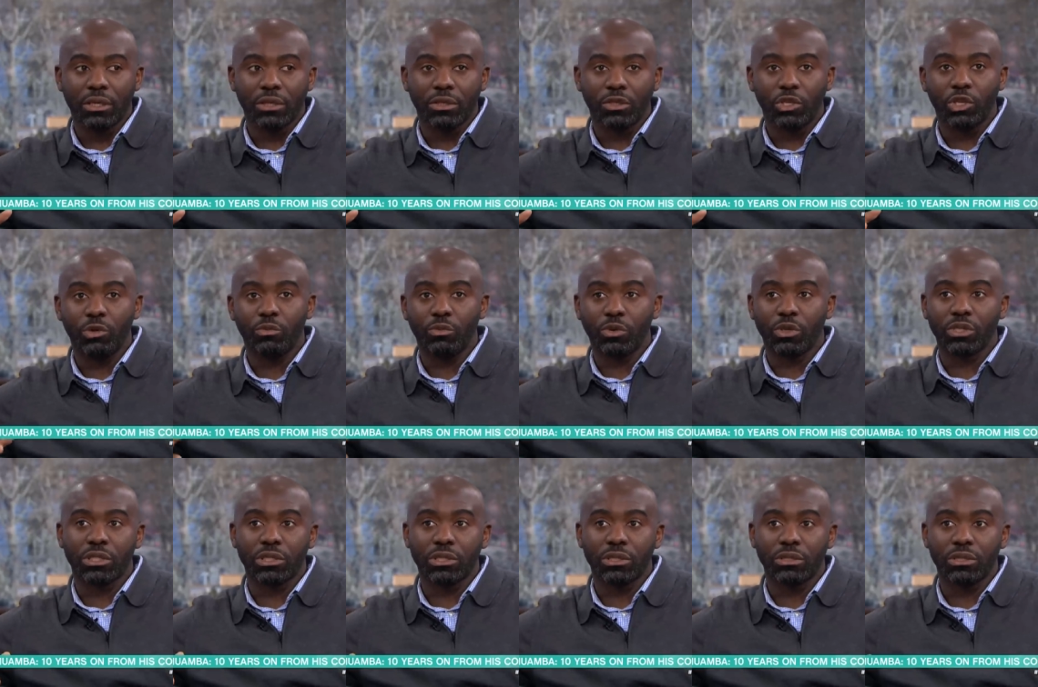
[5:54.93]
he
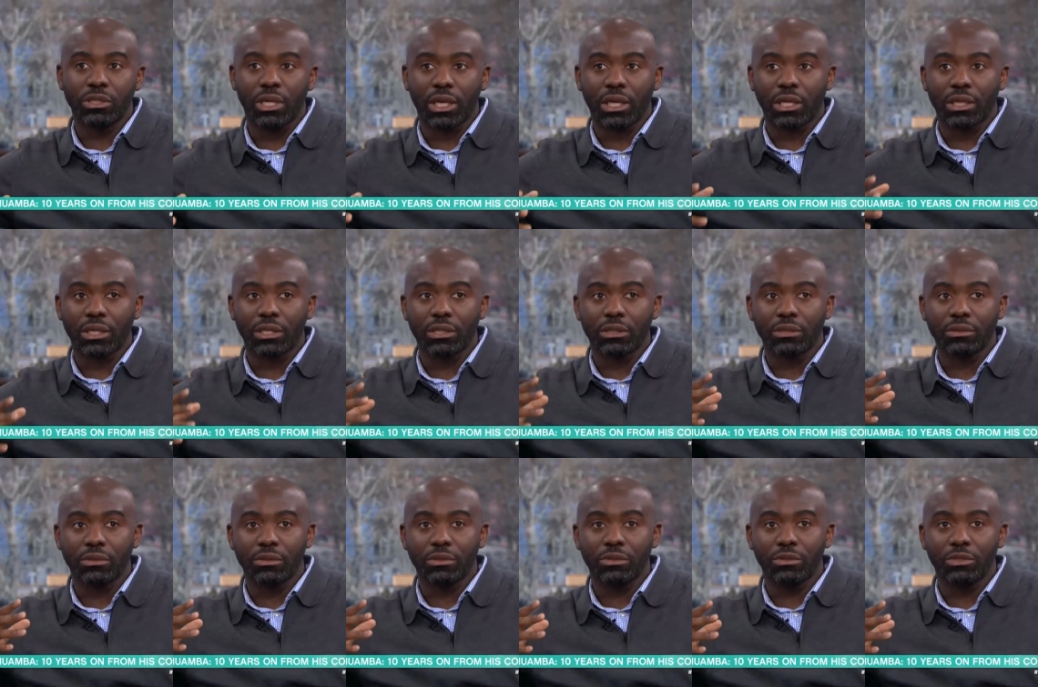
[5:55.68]
almost like,
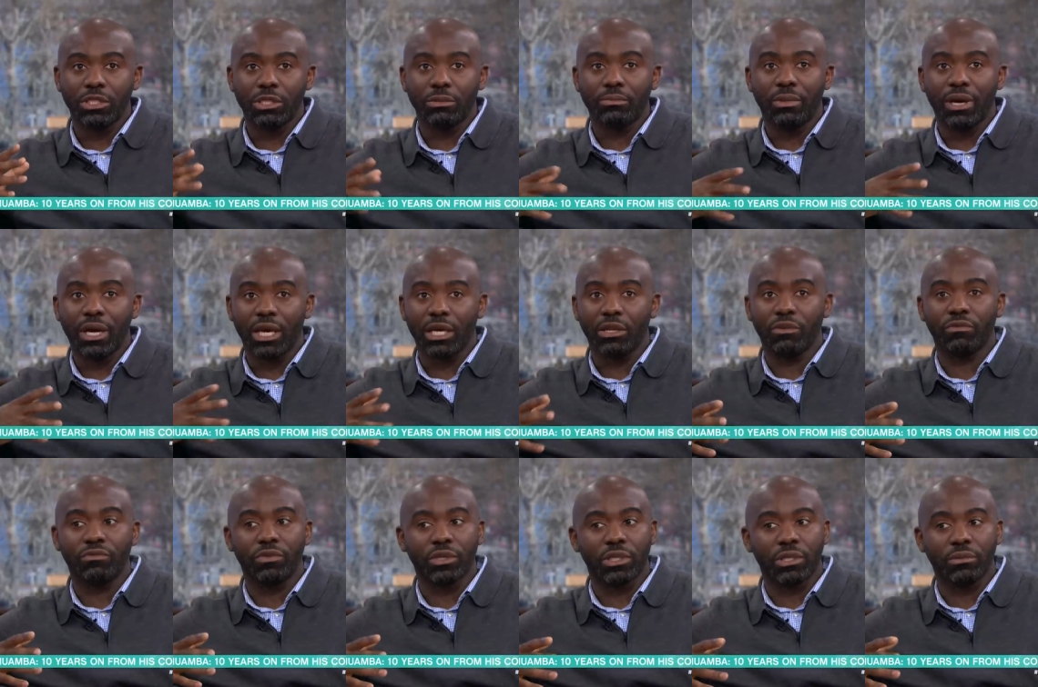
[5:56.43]
in my head,
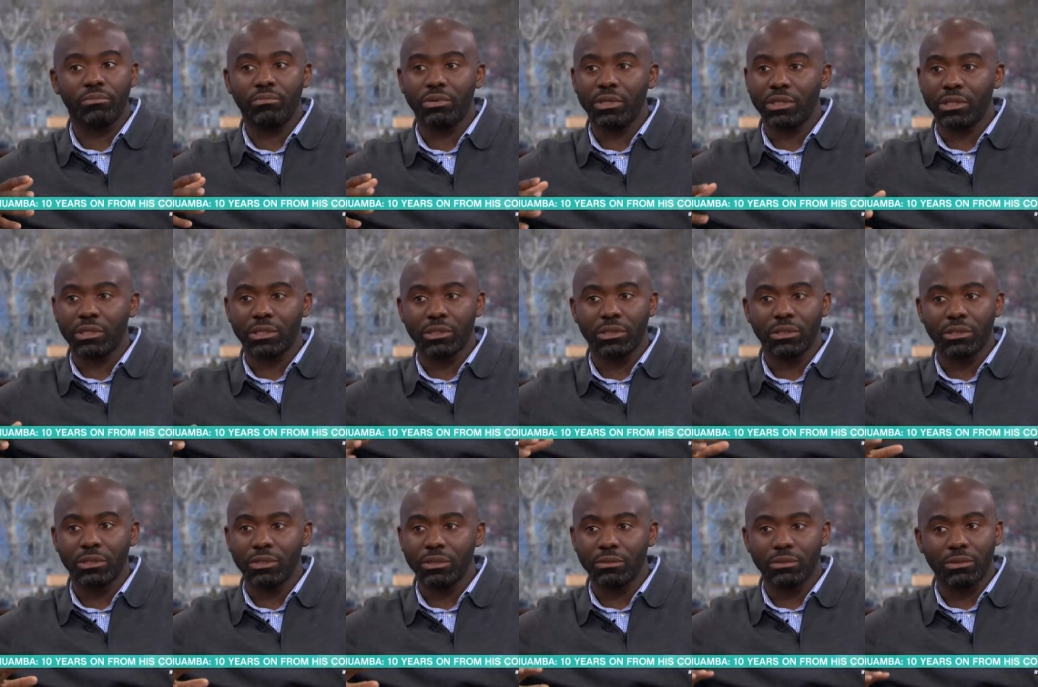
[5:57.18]
I'm thinking,
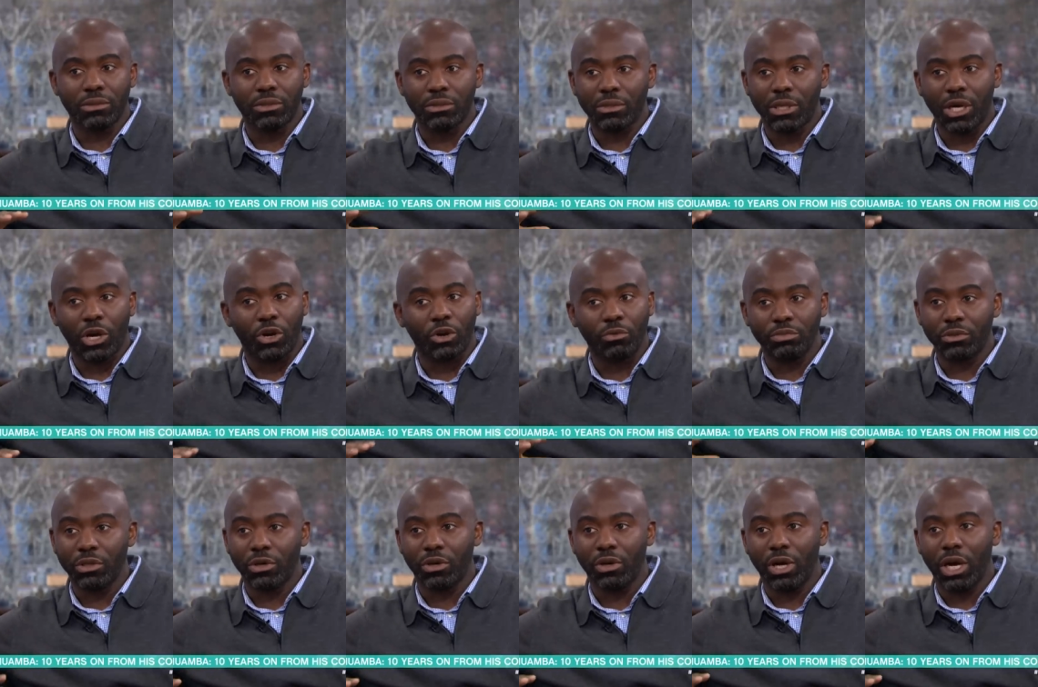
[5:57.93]
please, I hope
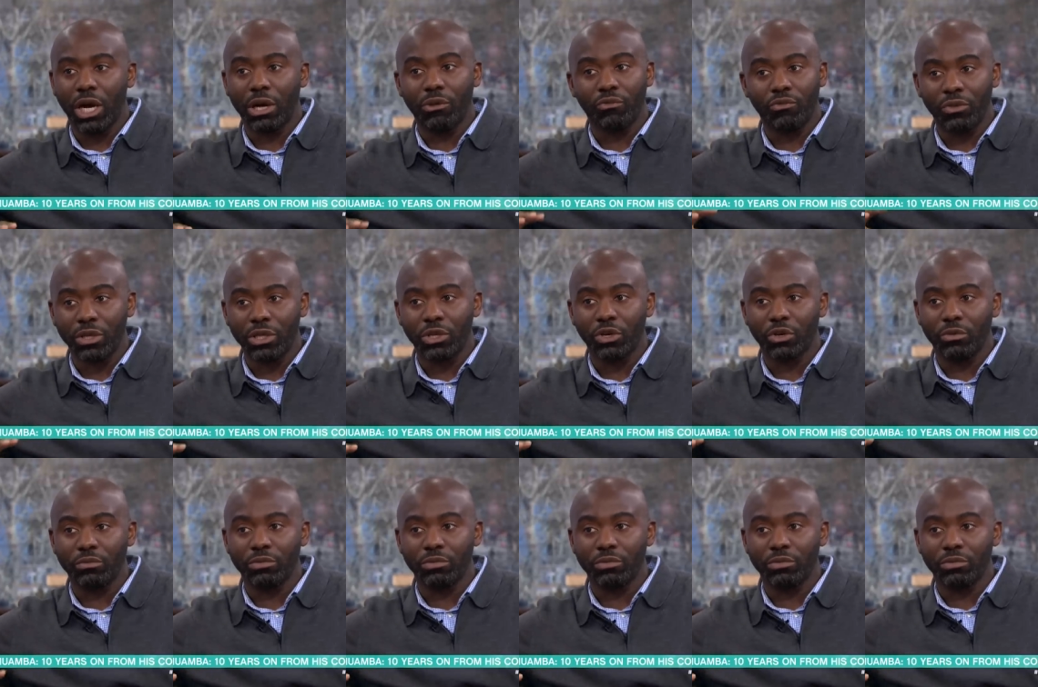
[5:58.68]
not. I really hope